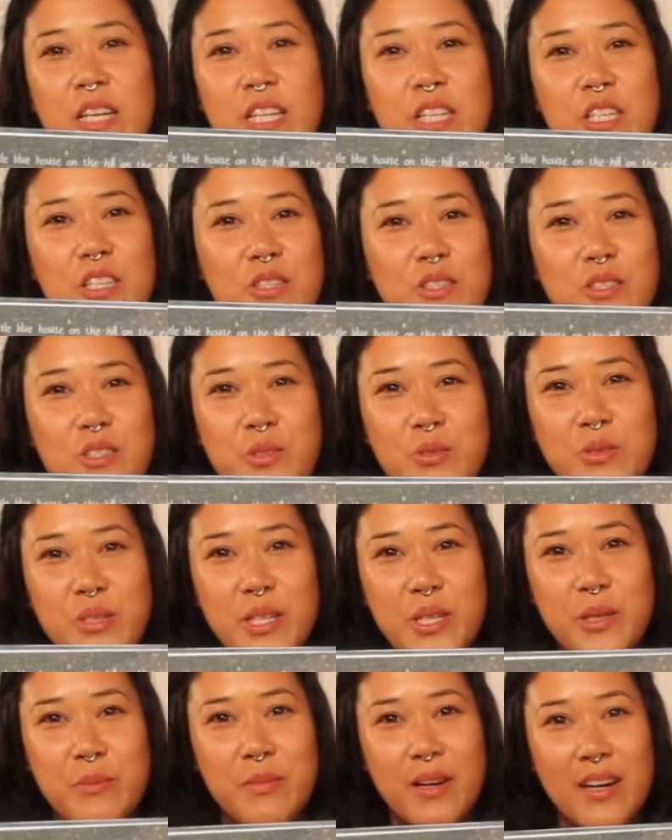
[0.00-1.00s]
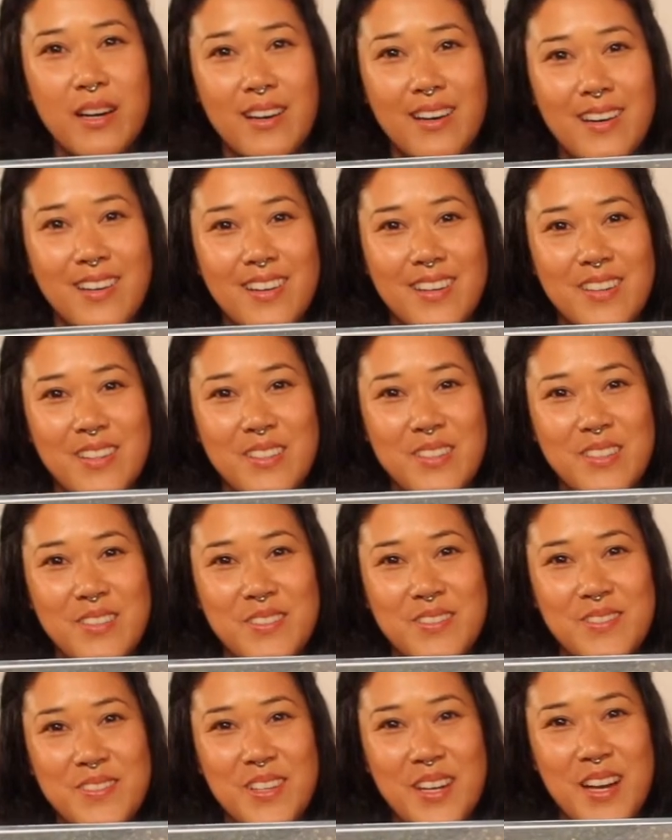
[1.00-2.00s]
you dream
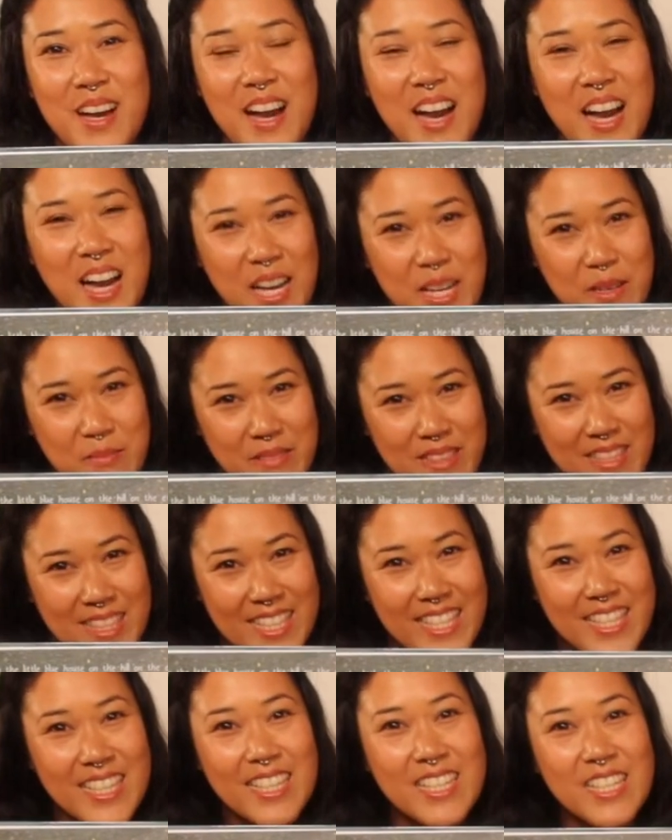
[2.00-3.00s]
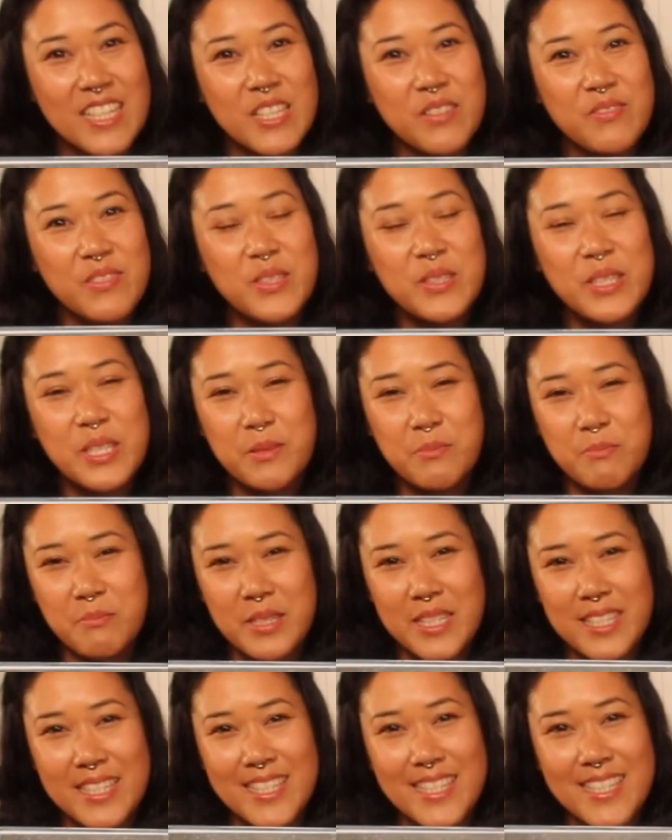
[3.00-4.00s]
of, I believe you can
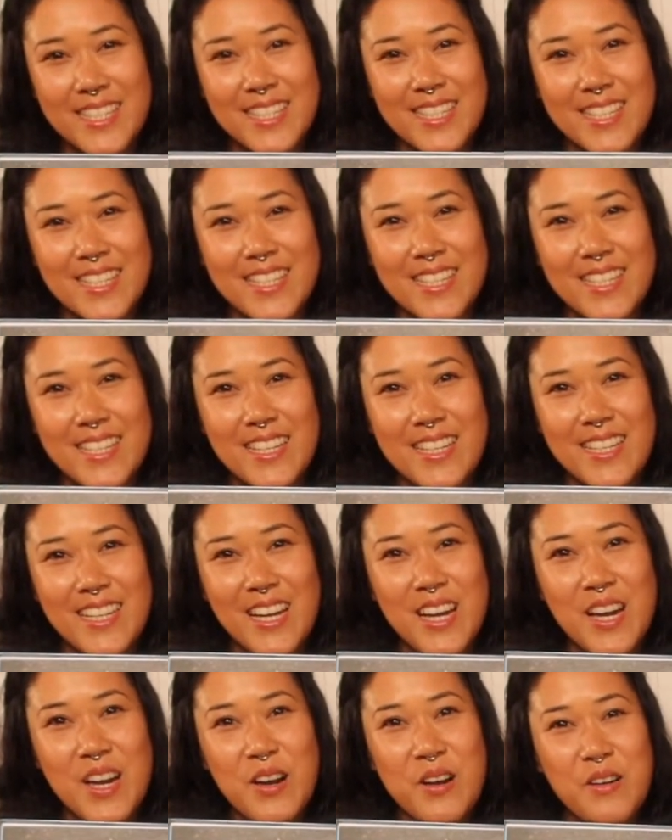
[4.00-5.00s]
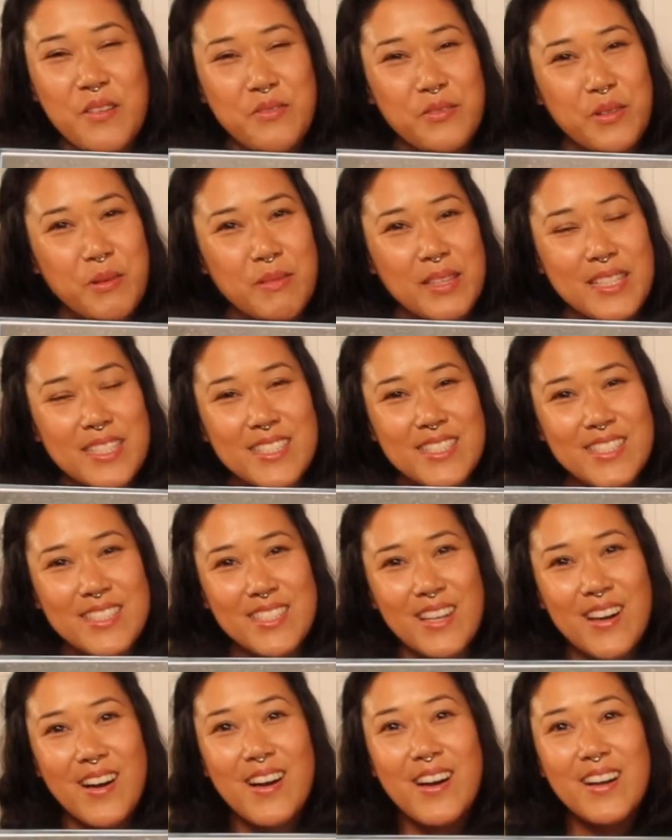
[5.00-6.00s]
be. From the
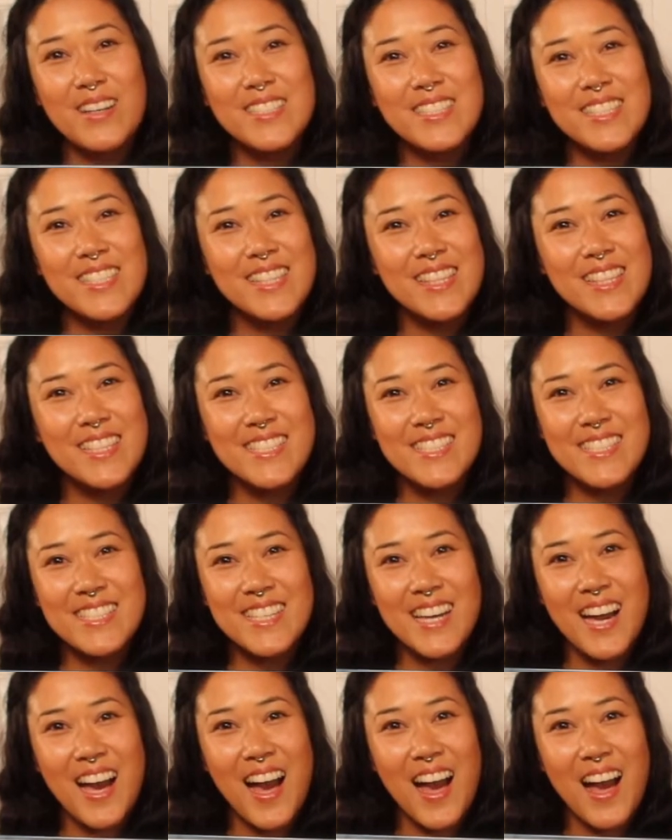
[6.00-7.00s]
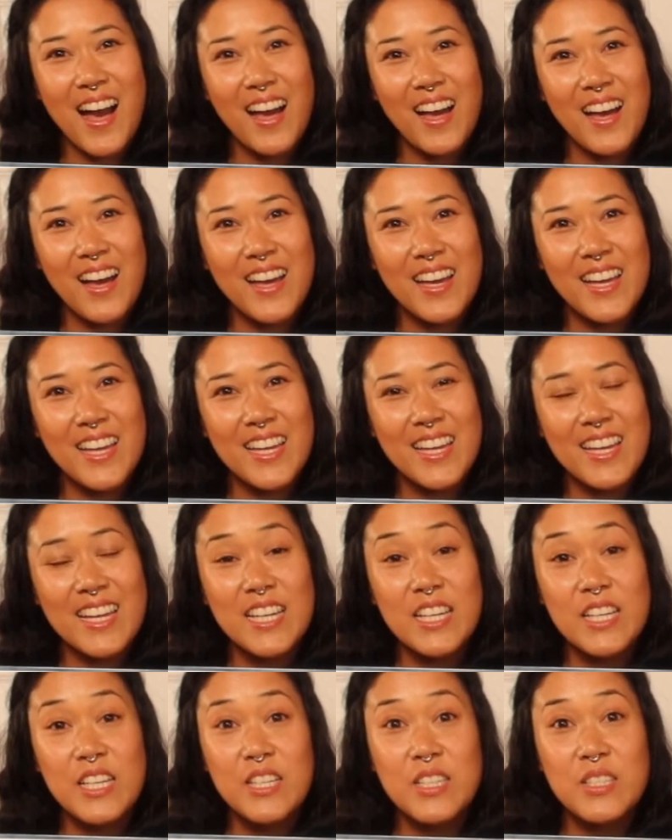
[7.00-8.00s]
stars in the sky
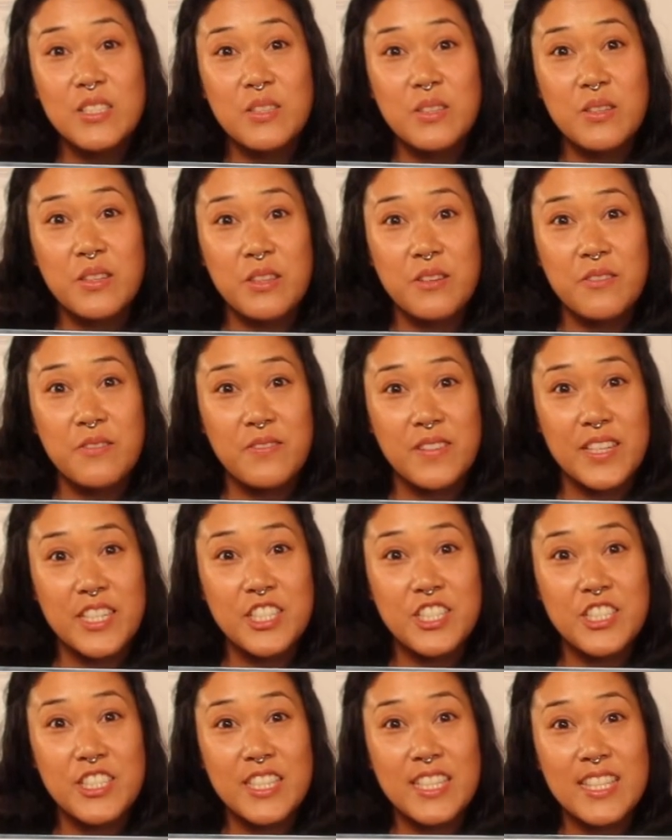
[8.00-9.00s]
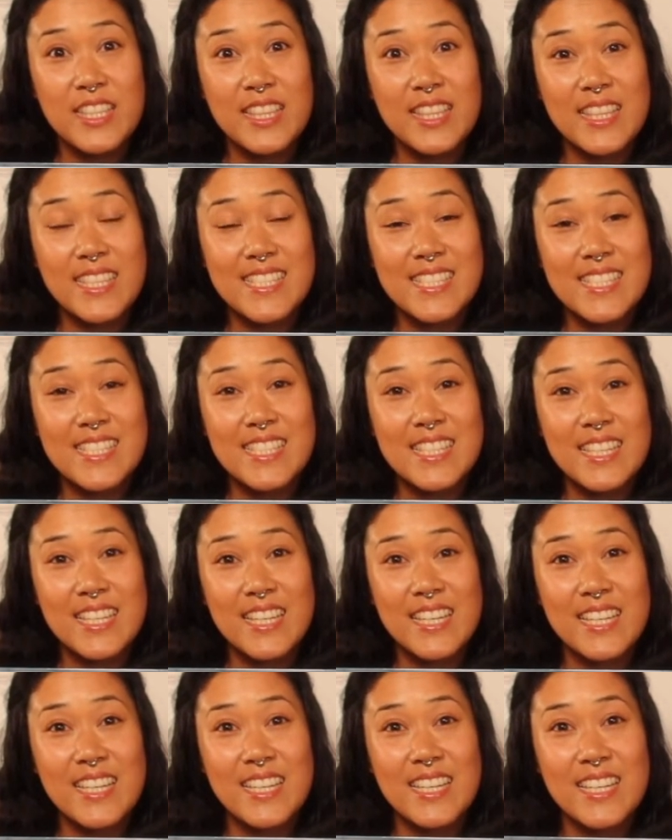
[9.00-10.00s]
to the fish in the
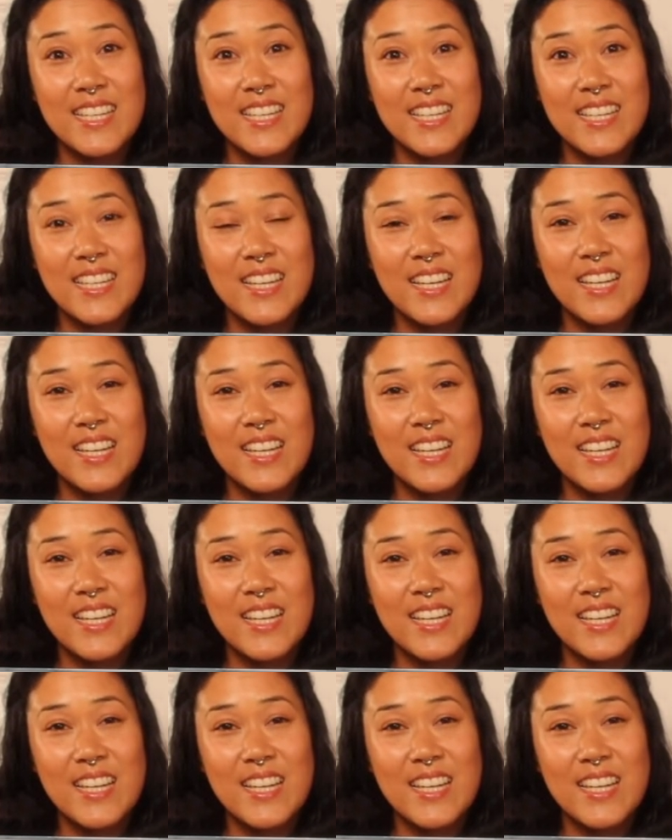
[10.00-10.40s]
sea.